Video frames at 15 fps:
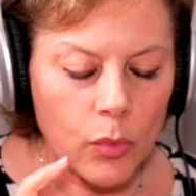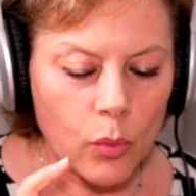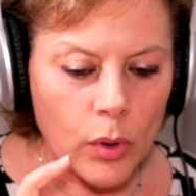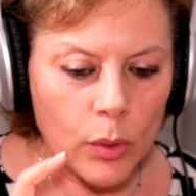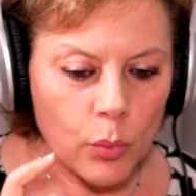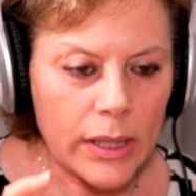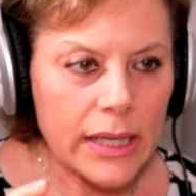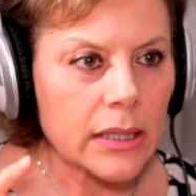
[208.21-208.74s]

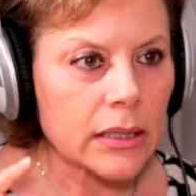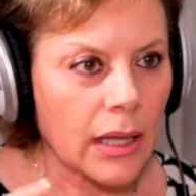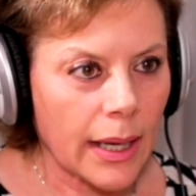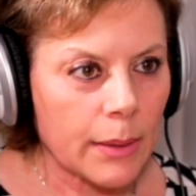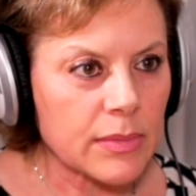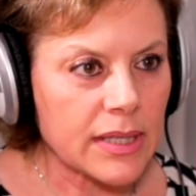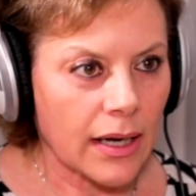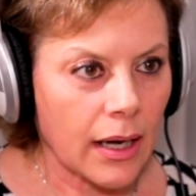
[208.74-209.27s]
we
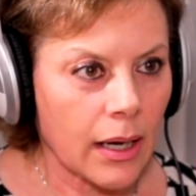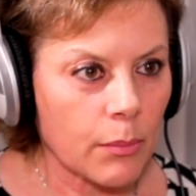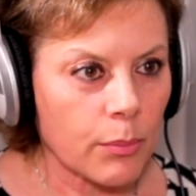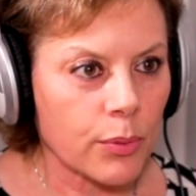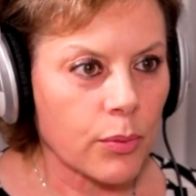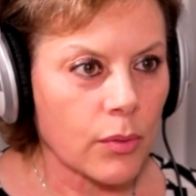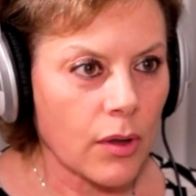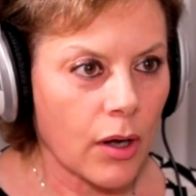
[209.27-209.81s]
climbed
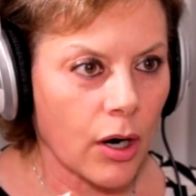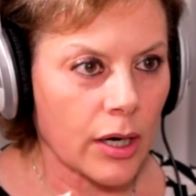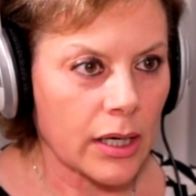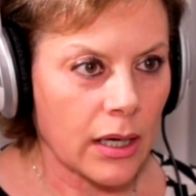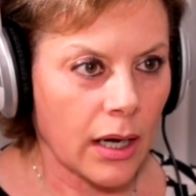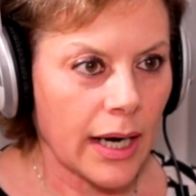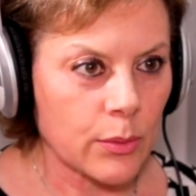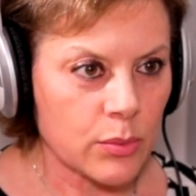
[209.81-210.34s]
up, our
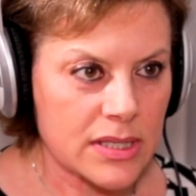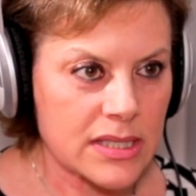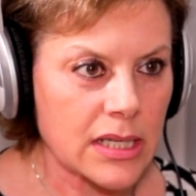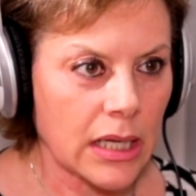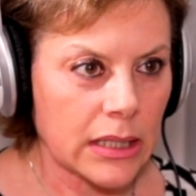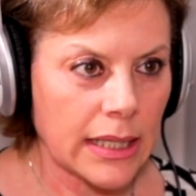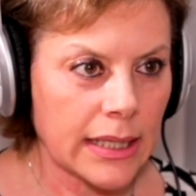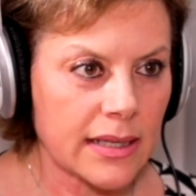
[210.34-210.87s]
guide was
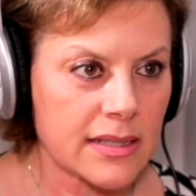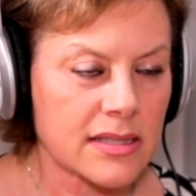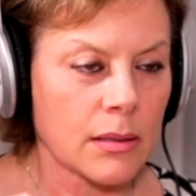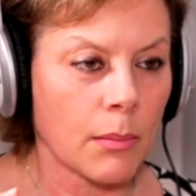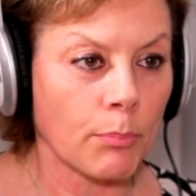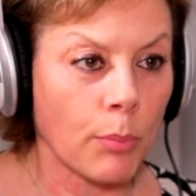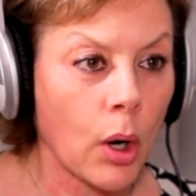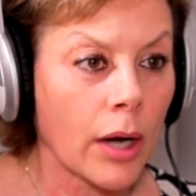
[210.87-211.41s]
telling us
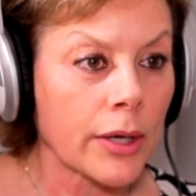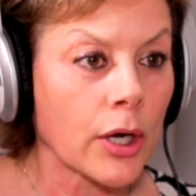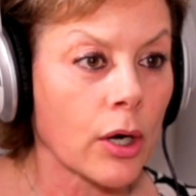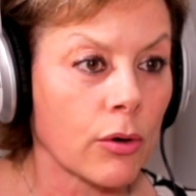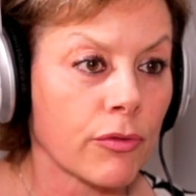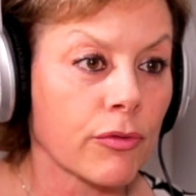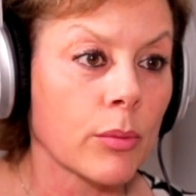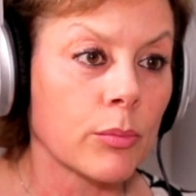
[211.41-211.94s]
that
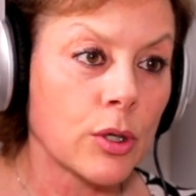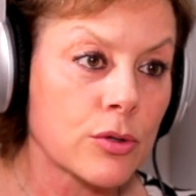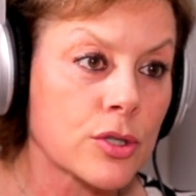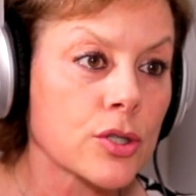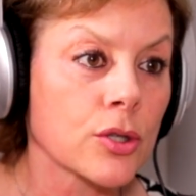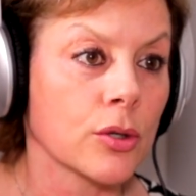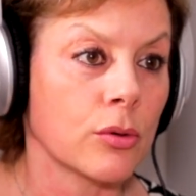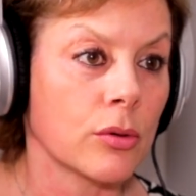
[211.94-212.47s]
Bono from
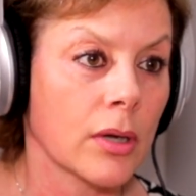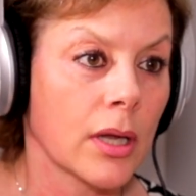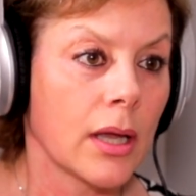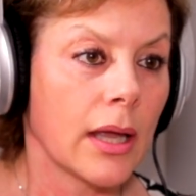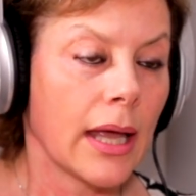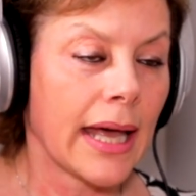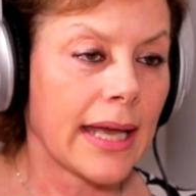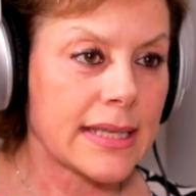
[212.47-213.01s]
U2
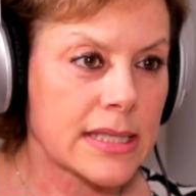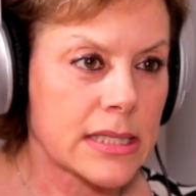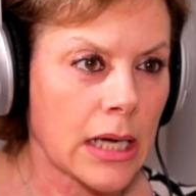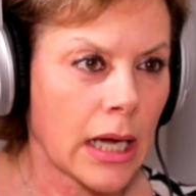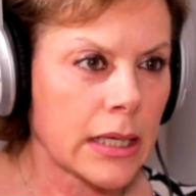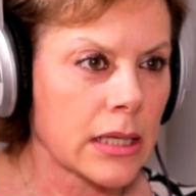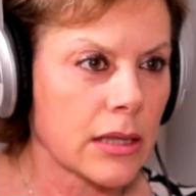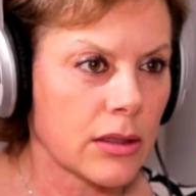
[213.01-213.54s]
had
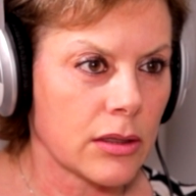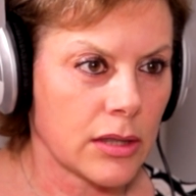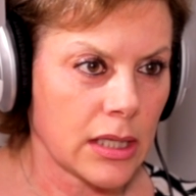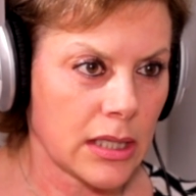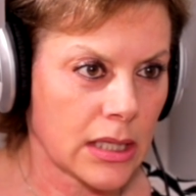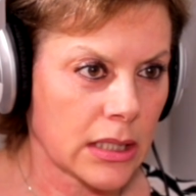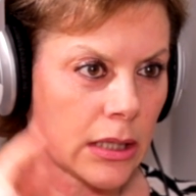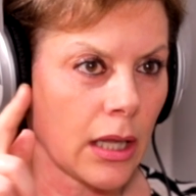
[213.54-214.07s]
done
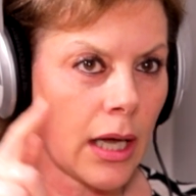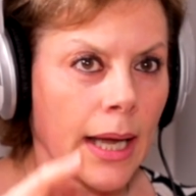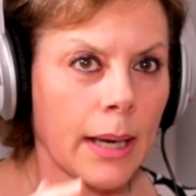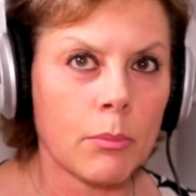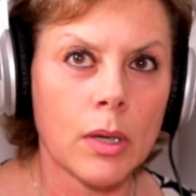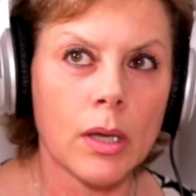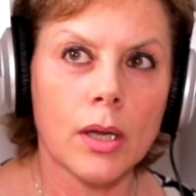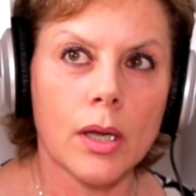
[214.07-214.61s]
the
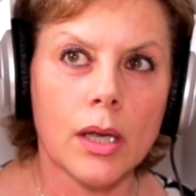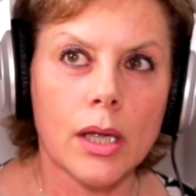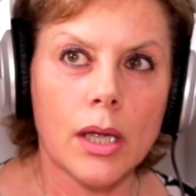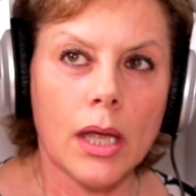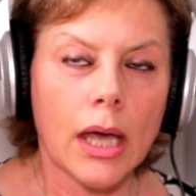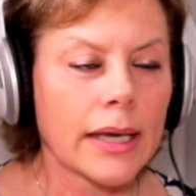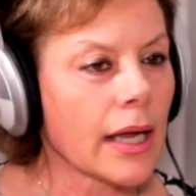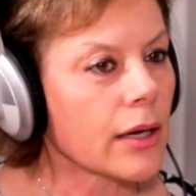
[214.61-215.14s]
climb.
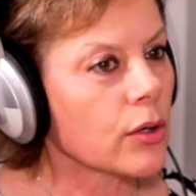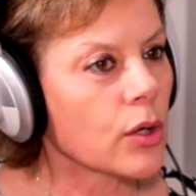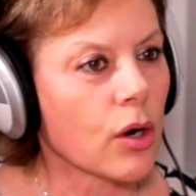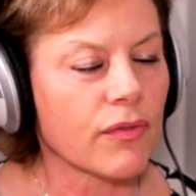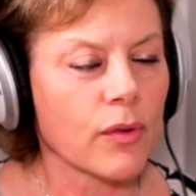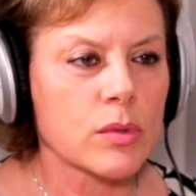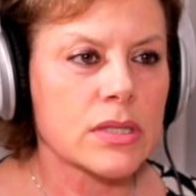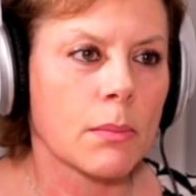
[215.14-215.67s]
And I don't know
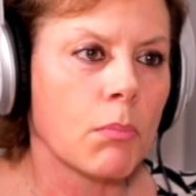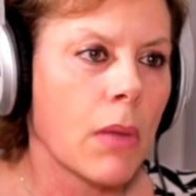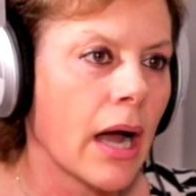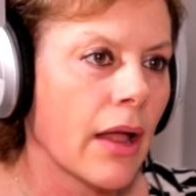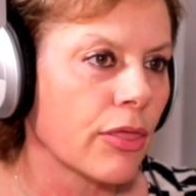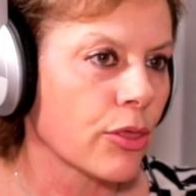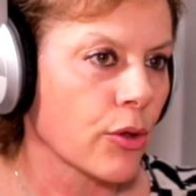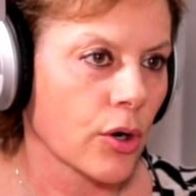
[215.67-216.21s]
if it was a
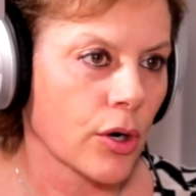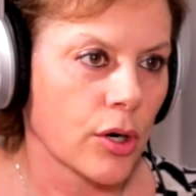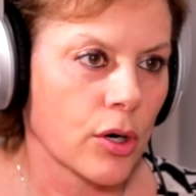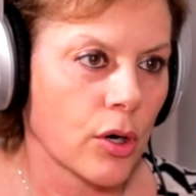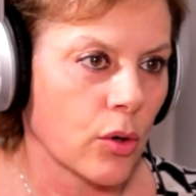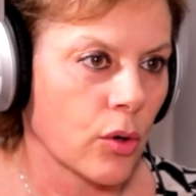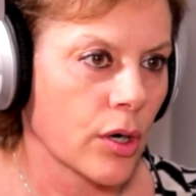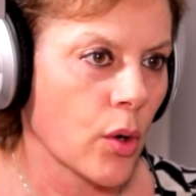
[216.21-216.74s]
month
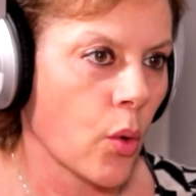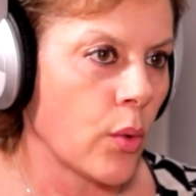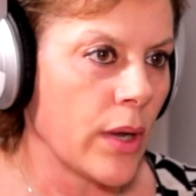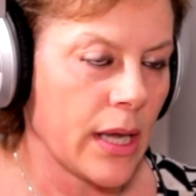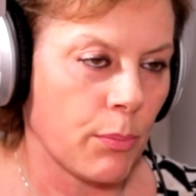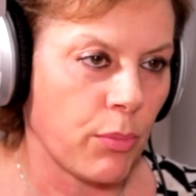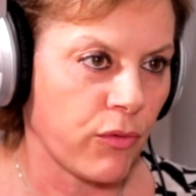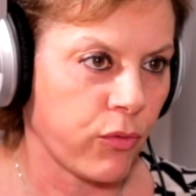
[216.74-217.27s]
or a
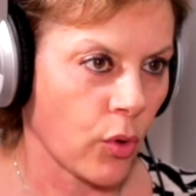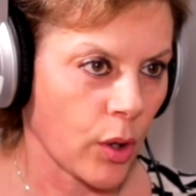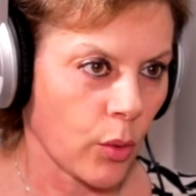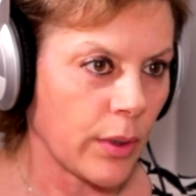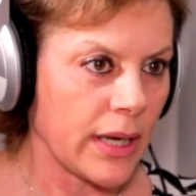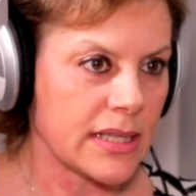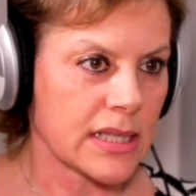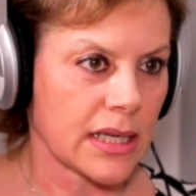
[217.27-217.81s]
week before
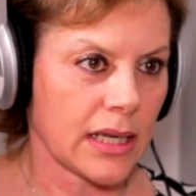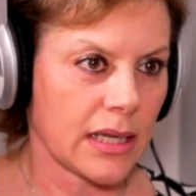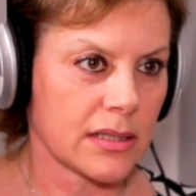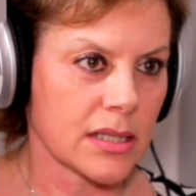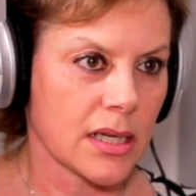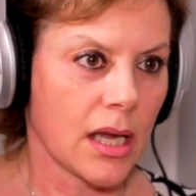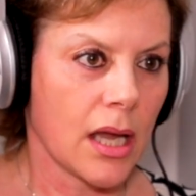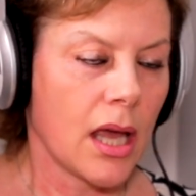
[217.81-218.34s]
we
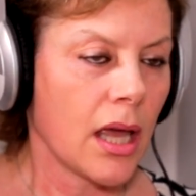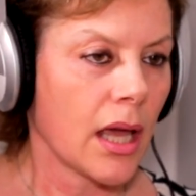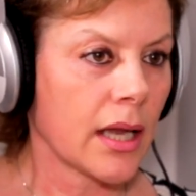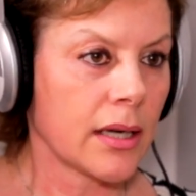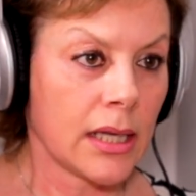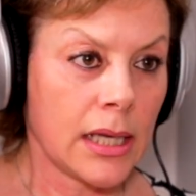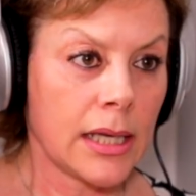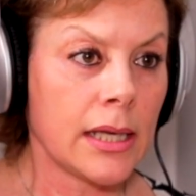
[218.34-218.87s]
did.
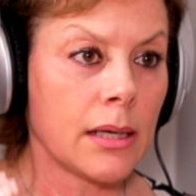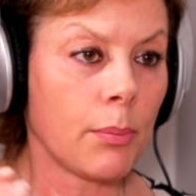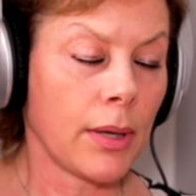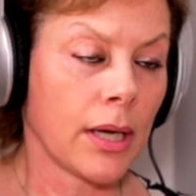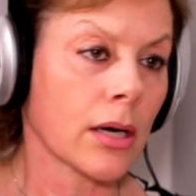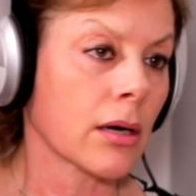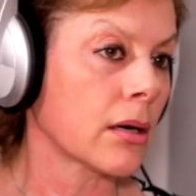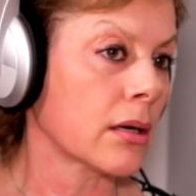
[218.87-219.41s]
And he
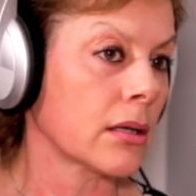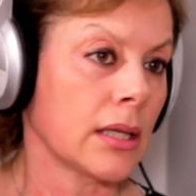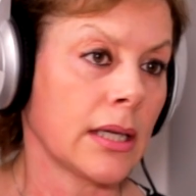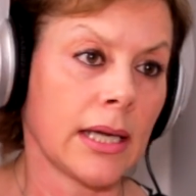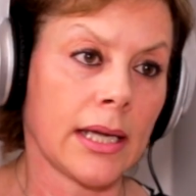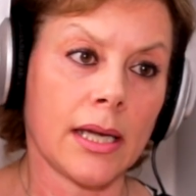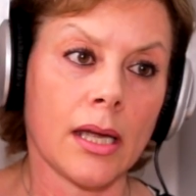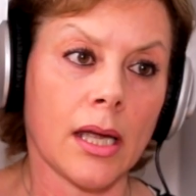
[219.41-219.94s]

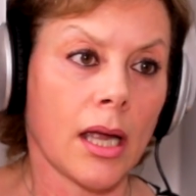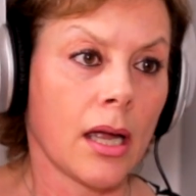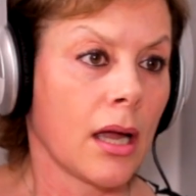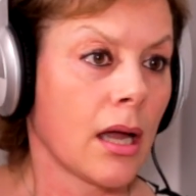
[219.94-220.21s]
apparently,